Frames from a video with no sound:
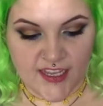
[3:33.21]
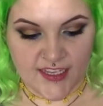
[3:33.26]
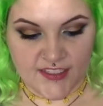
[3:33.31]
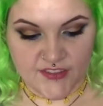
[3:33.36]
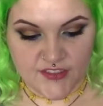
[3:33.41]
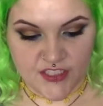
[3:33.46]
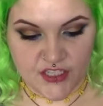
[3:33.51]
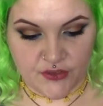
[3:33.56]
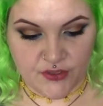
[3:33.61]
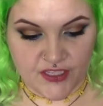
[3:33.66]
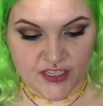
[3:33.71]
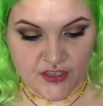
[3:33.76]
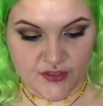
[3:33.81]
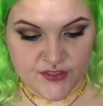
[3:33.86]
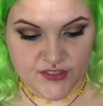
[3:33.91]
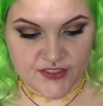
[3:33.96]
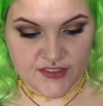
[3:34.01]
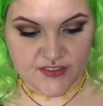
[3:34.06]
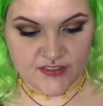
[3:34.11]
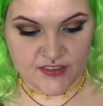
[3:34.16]
And so he
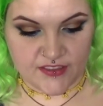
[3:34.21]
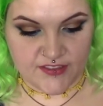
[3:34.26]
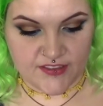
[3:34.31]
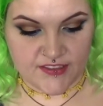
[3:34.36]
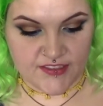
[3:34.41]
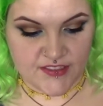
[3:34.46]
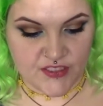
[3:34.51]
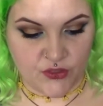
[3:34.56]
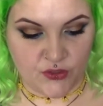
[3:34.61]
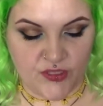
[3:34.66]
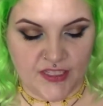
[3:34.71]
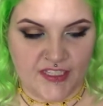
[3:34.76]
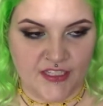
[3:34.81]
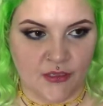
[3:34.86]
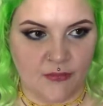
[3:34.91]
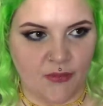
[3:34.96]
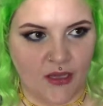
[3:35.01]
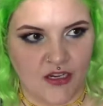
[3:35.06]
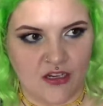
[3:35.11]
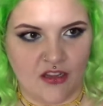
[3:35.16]
goes on this whole
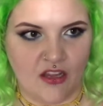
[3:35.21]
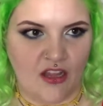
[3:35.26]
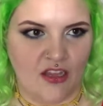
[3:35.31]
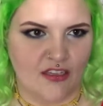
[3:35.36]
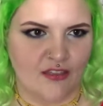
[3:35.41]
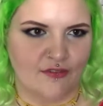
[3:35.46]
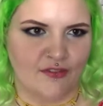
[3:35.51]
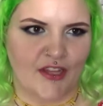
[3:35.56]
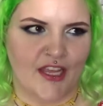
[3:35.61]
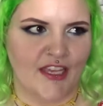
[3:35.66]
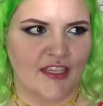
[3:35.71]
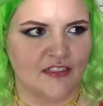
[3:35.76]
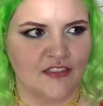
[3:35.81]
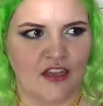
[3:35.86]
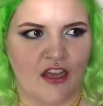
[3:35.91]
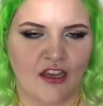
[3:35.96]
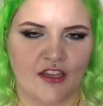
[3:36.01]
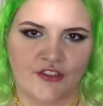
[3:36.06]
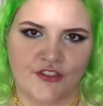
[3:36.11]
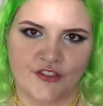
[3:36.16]
inner monologue of like
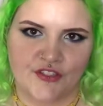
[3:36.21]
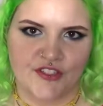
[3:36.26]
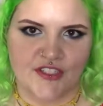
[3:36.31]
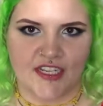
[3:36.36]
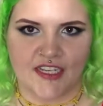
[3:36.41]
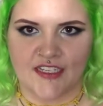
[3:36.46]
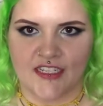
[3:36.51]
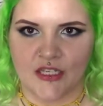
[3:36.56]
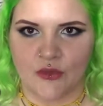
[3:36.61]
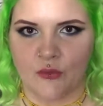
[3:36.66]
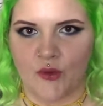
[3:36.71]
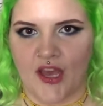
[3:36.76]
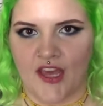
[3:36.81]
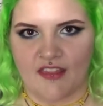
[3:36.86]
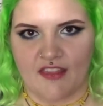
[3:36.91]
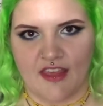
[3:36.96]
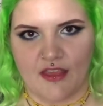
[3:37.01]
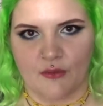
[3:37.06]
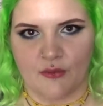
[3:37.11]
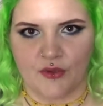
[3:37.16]
not understanding
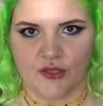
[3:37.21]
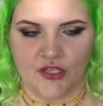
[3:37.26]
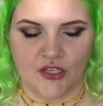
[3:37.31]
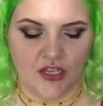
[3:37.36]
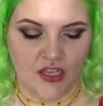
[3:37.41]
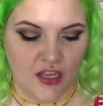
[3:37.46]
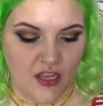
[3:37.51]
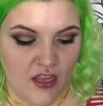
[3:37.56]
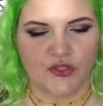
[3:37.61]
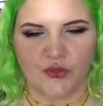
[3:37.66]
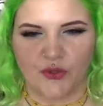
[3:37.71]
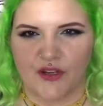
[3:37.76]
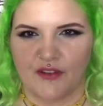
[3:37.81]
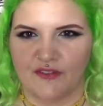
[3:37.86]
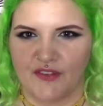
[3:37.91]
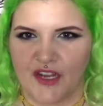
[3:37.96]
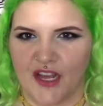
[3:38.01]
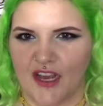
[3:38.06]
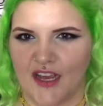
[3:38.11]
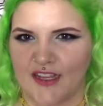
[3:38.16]
why they would sort
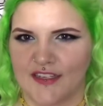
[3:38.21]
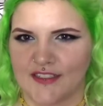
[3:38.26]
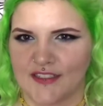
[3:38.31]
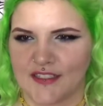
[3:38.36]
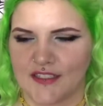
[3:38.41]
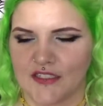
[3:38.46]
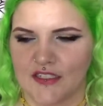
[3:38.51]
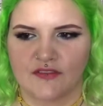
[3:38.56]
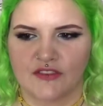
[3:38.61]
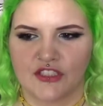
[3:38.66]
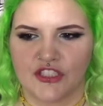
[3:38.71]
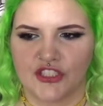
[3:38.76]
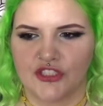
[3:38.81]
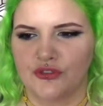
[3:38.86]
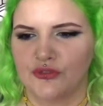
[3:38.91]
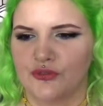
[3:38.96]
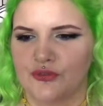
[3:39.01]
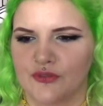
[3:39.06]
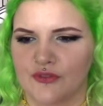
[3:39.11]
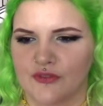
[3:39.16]
of not
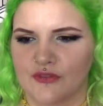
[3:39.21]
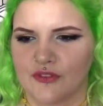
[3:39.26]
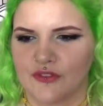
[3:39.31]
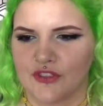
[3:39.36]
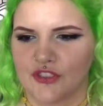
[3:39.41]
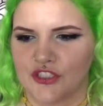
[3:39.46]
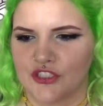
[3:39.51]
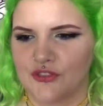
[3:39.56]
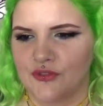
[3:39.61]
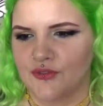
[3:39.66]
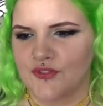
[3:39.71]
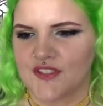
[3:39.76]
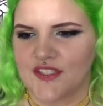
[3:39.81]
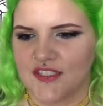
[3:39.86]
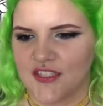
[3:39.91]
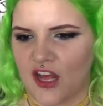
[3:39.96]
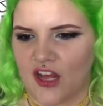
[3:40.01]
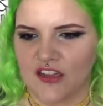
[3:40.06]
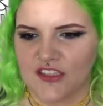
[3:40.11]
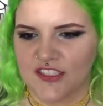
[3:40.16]
use
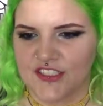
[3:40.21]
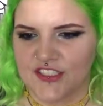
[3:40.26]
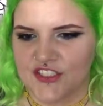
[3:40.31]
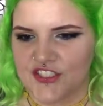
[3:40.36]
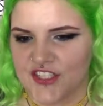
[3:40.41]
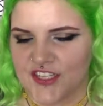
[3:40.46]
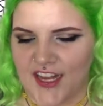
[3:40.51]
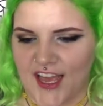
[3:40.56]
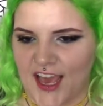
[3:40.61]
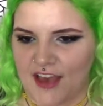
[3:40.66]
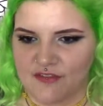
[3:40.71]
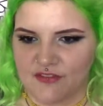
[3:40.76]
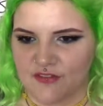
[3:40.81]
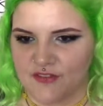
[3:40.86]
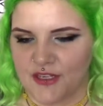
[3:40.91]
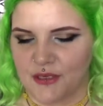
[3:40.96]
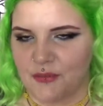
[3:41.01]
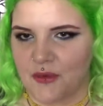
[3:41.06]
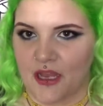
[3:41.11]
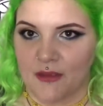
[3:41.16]
the knowledge that half of
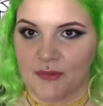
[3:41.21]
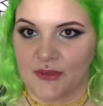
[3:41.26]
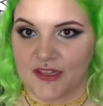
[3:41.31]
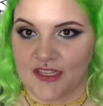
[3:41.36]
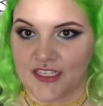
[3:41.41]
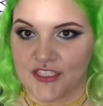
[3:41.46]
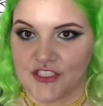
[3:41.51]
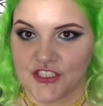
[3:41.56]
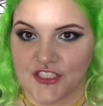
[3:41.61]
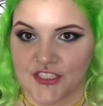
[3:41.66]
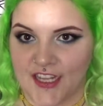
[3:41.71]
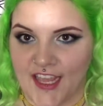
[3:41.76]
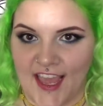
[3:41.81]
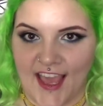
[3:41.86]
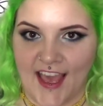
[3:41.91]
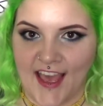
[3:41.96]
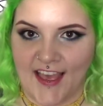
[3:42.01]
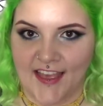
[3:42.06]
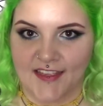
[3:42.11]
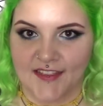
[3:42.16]
their population
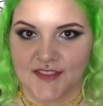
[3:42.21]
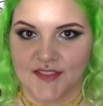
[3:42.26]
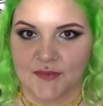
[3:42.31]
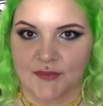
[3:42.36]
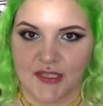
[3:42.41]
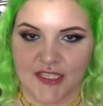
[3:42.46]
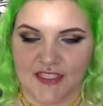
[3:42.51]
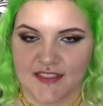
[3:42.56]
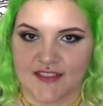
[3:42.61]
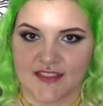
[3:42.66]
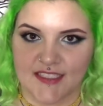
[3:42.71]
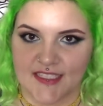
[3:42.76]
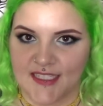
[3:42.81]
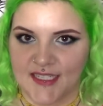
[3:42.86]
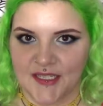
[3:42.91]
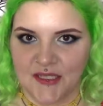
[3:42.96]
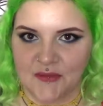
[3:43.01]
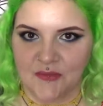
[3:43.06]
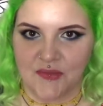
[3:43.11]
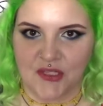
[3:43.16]
has, because to
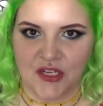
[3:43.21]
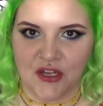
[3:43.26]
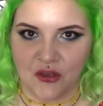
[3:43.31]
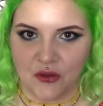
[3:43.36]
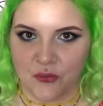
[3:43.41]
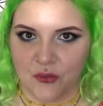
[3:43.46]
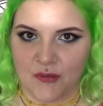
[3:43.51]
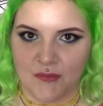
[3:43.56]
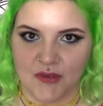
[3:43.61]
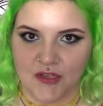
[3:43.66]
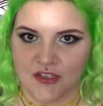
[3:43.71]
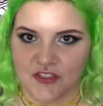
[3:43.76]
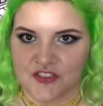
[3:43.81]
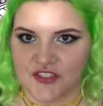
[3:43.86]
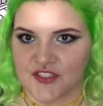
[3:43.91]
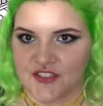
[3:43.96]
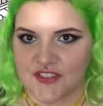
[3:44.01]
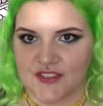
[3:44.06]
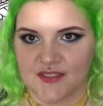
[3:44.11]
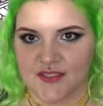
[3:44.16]
him, women are
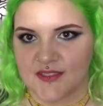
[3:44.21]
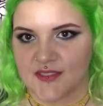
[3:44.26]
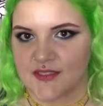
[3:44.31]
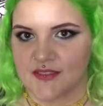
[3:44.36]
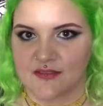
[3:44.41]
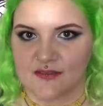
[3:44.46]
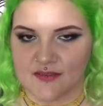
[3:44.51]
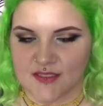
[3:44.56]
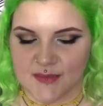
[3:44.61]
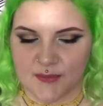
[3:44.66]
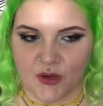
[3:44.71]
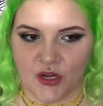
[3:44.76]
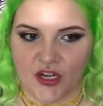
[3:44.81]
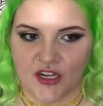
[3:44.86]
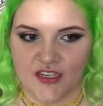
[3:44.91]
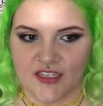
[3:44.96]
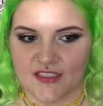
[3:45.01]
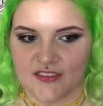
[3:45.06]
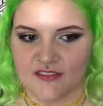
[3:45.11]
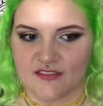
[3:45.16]
just as
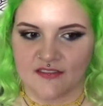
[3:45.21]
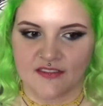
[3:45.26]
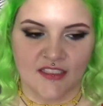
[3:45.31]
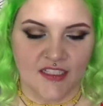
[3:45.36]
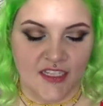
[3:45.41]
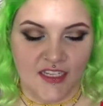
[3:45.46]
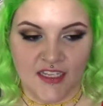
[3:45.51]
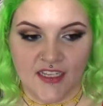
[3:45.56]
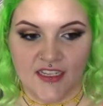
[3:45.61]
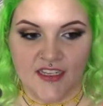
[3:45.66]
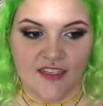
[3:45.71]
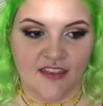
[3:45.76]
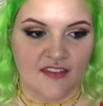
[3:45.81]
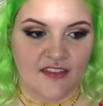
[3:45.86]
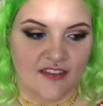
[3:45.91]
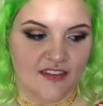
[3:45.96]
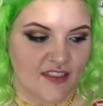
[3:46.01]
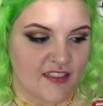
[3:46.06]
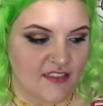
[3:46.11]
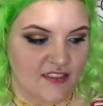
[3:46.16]
smart and
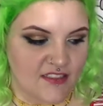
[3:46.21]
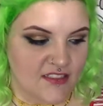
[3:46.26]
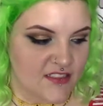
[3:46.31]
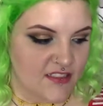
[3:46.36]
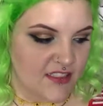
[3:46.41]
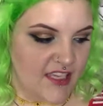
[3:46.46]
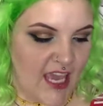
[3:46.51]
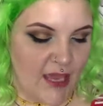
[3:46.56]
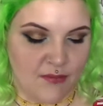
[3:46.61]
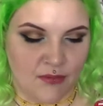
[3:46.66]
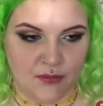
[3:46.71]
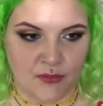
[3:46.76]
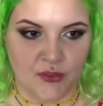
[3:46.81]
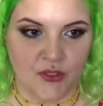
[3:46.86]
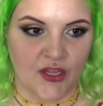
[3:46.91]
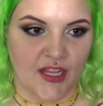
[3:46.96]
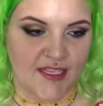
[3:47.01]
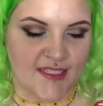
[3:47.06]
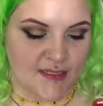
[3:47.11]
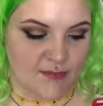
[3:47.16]

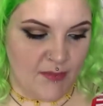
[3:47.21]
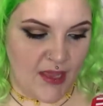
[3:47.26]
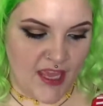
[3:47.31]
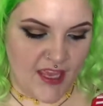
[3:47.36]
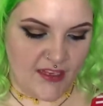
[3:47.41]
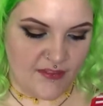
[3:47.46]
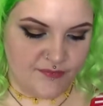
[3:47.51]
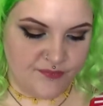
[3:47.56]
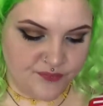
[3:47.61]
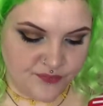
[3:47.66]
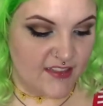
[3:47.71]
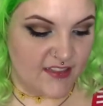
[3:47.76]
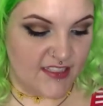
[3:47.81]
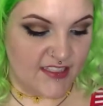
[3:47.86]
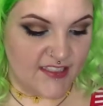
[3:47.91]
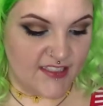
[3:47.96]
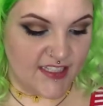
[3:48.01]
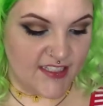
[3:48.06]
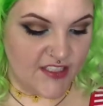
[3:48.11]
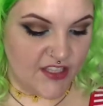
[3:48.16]
capable as men.
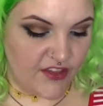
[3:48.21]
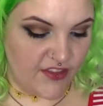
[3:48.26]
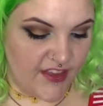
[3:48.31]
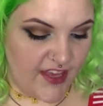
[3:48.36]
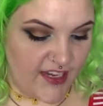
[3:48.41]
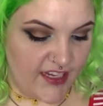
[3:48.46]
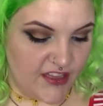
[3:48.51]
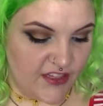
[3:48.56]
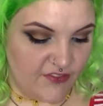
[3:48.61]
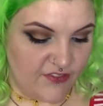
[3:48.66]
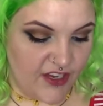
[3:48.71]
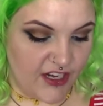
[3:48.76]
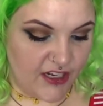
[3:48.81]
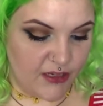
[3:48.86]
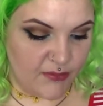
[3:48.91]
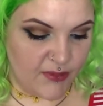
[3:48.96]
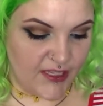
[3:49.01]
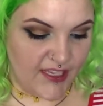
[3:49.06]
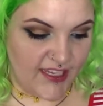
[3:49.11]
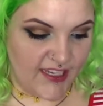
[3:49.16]
He says all that at the
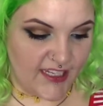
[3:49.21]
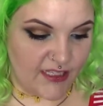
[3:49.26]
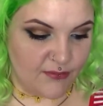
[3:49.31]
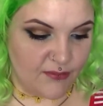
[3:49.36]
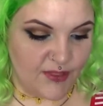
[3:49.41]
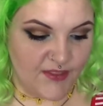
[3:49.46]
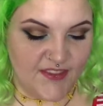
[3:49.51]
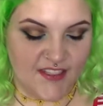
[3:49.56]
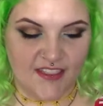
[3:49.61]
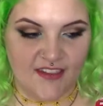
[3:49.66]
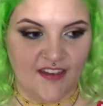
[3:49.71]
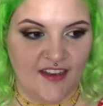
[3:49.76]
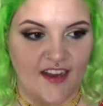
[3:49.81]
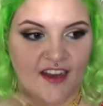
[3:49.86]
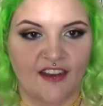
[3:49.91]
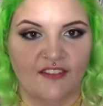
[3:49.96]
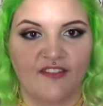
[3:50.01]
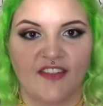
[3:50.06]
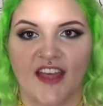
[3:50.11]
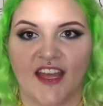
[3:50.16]
very beginning, but then
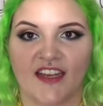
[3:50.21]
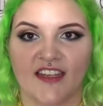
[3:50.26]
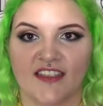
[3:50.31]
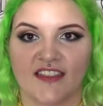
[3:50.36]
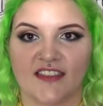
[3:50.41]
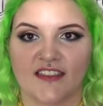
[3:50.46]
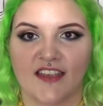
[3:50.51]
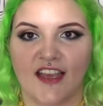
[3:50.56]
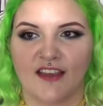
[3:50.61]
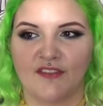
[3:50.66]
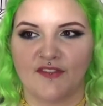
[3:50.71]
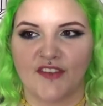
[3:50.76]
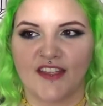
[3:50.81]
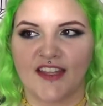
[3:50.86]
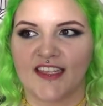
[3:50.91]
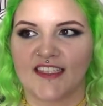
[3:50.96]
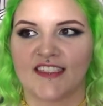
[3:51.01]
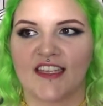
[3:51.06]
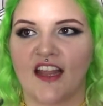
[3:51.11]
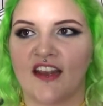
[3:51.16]
I feel
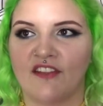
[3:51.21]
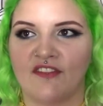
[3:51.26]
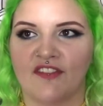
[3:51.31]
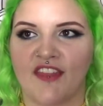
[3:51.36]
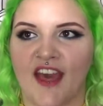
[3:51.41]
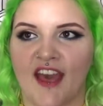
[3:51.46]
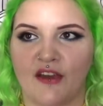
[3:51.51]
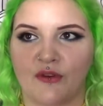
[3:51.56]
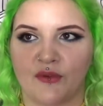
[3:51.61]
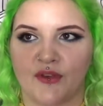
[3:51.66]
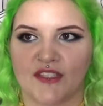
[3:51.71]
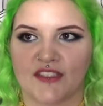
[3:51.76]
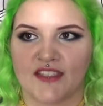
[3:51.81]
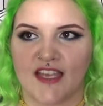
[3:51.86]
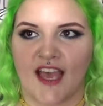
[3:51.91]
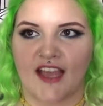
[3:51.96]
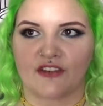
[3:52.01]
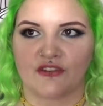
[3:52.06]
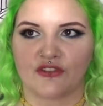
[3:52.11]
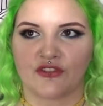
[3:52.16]
like none of that was
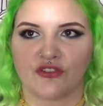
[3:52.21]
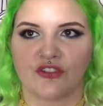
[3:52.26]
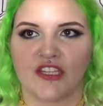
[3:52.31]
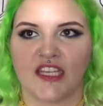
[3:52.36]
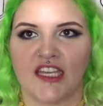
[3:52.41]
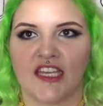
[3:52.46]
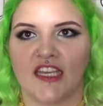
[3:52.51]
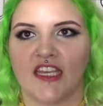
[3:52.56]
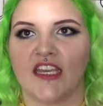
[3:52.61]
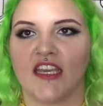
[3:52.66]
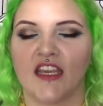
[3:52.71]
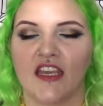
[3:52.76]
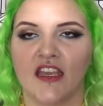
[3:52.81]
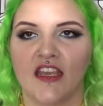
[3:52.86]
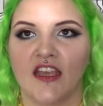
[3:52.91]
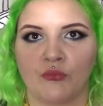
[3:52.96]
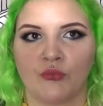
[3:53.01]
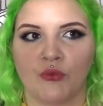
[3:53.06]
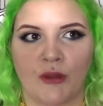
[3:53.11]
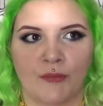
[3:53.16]
actually
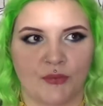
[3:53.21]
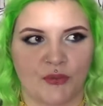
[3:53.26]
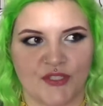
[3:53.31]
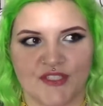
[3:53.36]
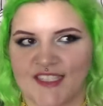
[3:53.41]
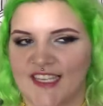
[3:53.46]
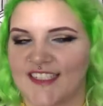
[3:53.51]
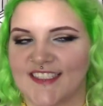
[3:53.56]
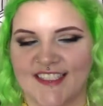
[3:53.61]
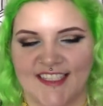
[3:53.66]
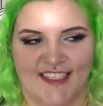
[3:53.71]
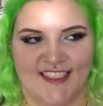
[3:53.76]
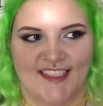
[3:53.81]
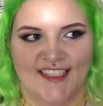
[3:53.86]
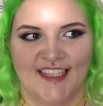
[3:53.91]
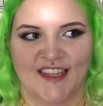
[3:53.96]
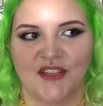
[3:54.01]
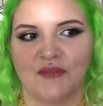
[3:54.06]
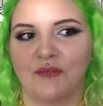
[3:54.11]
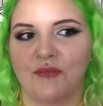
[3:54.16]

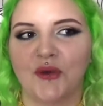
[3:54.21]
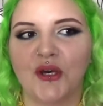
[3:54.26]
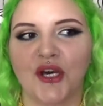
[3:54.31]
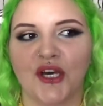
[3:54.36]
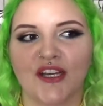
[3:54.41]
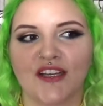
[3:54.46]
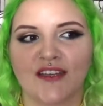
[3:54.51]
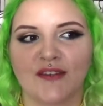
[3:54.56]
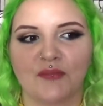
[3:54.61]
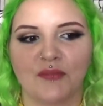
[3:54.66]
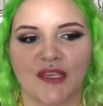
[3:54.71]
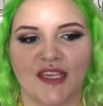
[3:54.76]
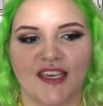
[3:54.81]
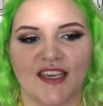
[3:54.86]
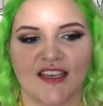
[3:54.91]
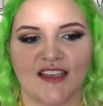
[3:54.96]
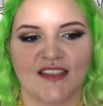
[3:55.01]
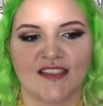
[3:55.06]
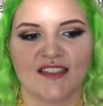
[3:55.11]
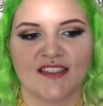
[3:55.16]
represented in the book,
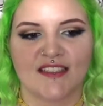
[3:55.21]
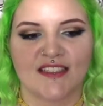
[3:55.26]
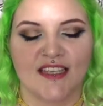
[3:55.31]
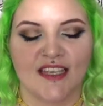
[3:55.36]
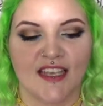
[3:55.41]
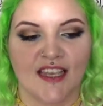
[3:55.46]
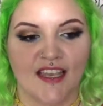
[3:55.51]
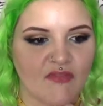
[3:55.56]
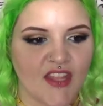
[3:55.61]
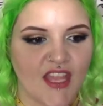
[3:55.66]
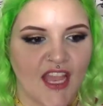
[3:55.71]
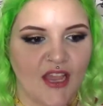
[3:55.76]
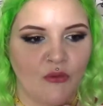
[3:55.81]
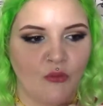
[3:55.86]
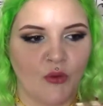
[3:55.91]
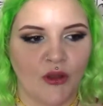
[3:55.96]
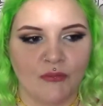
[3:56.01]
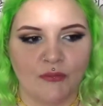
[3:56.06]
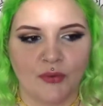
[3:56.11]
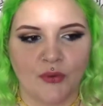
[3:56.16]
because
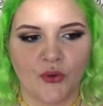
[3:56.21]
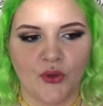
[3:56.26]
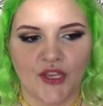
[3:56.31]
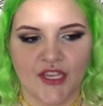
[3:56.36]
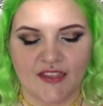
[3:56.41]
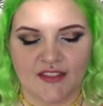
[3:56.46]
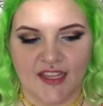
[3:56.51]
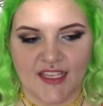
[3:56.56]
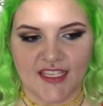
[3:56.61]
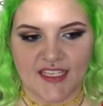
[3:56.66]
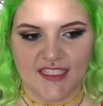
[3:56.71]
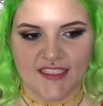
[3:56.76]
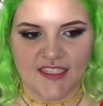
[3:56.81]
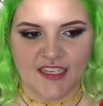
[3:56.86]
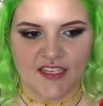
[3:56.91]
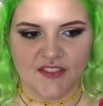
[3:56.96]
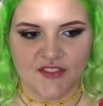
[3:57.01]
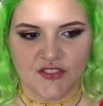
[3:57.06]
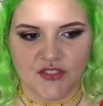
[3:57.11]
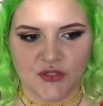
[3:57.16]
at one point, like, he
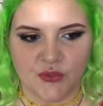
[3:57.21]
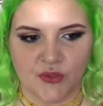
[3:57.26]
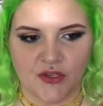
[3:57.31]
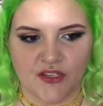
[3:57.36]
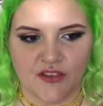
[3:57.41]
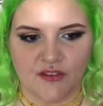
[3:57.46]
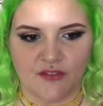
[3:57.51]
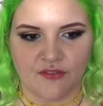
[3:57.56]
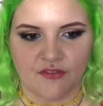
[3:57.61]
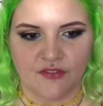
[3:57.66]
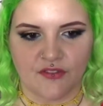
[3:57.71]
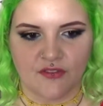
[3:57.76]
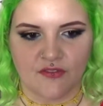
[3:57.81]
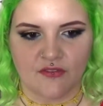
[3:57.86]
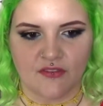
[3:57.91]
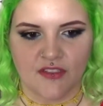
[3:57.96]
does sort of